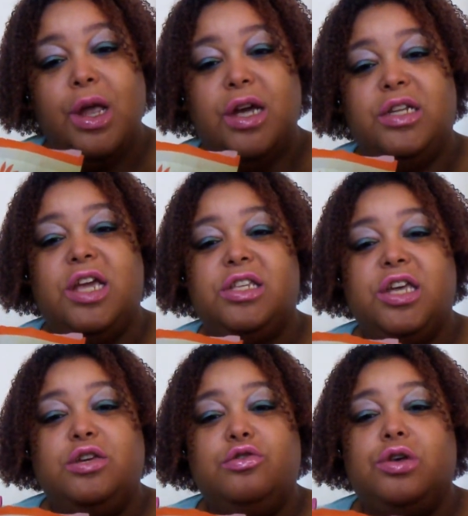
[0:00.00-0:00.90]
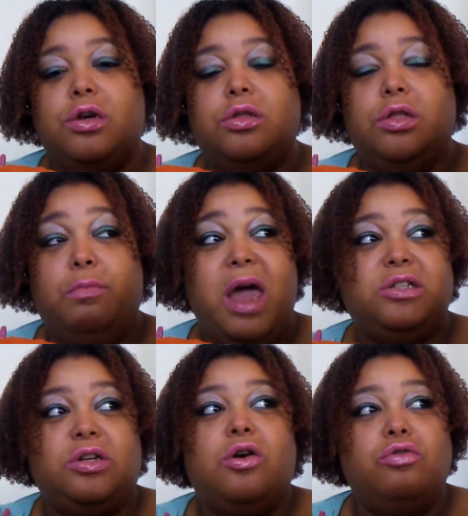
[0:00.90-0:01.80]
It tastes like you took the
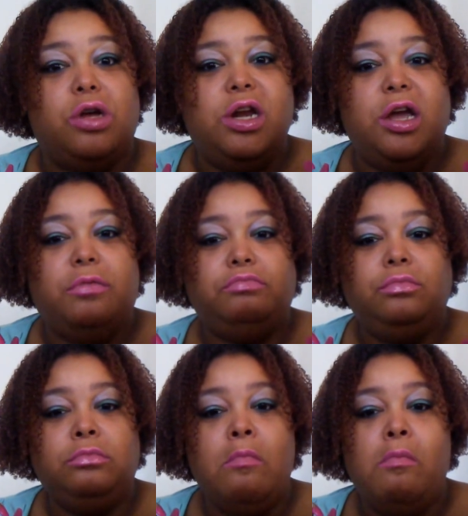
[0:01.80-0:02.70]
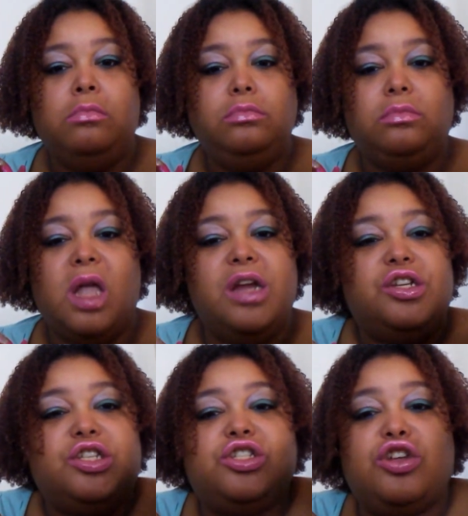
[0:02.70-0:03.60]
bags of coconut
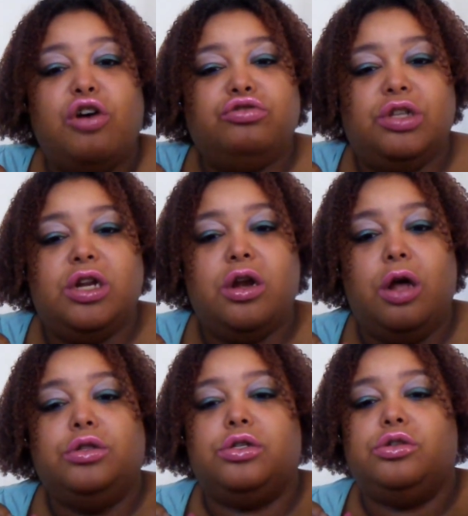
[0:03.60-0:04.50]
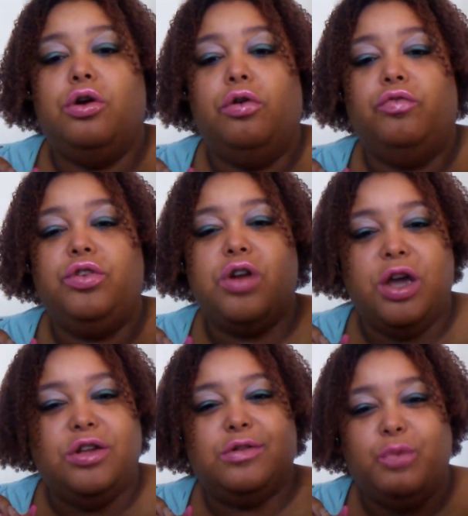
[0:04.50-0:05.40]
and just toasted it on the stove. You know
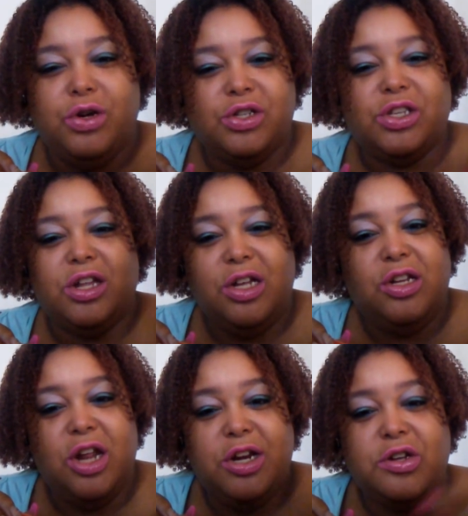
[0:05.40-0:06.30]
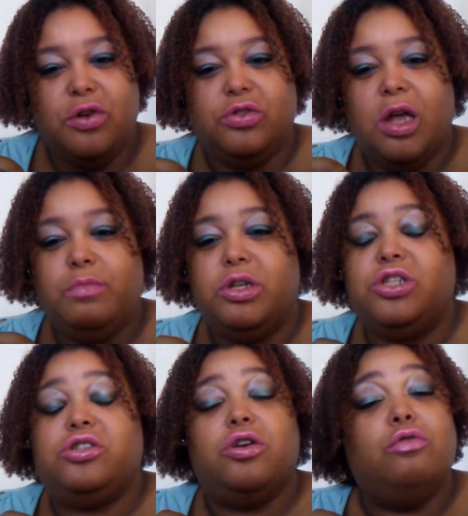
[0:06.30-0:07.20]
how you just put in the skillet and let it toast up?
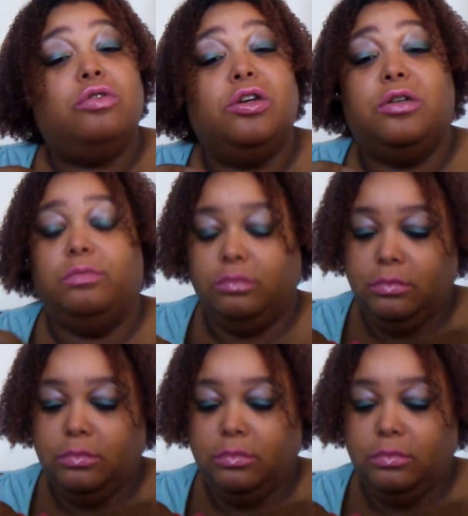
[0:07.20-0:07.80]
It's so good.